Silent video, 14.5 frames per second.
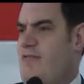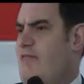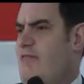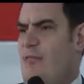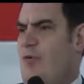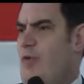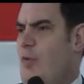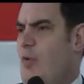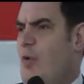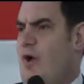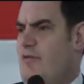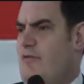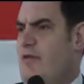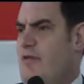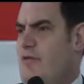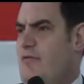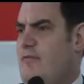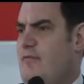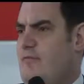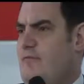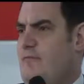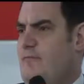Does everyone know where Łódź is?
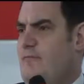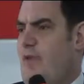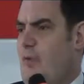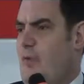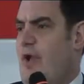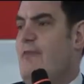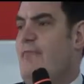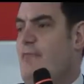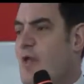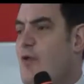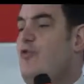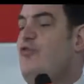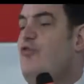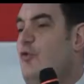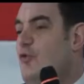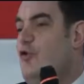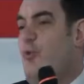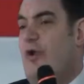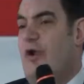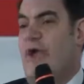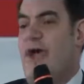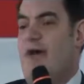Right? Soon you are
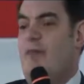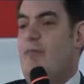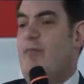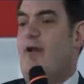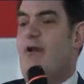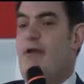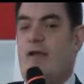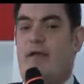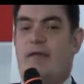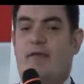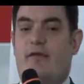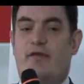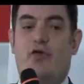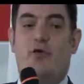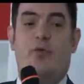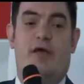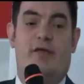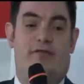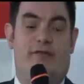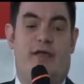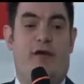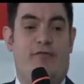going to have American
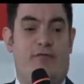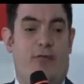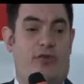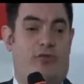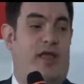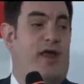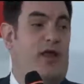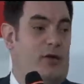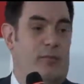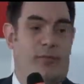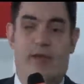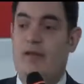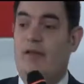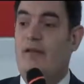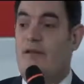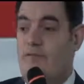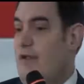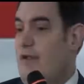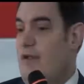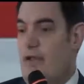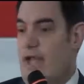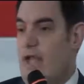U.S. Air Force airmen
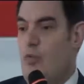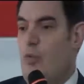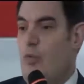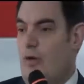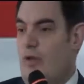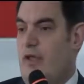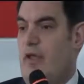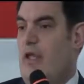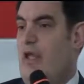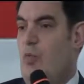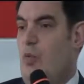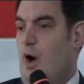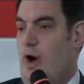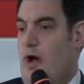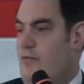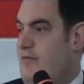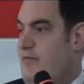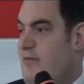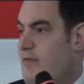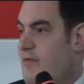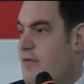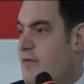living and working in Łódź.
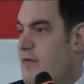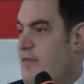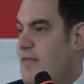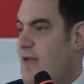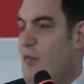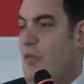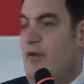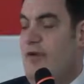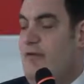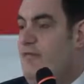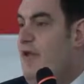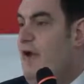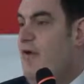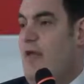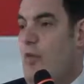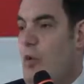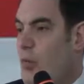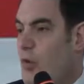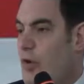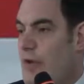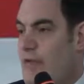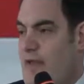They will live there, they will
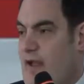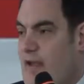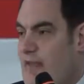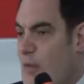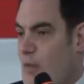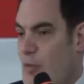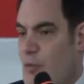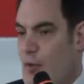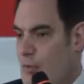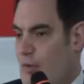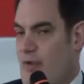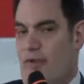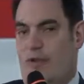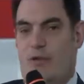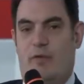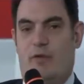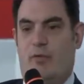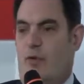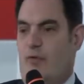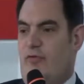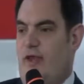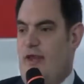work there, they will permanently be
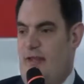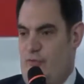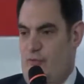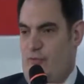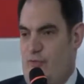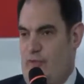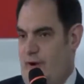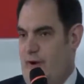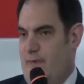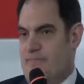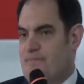rotating through there.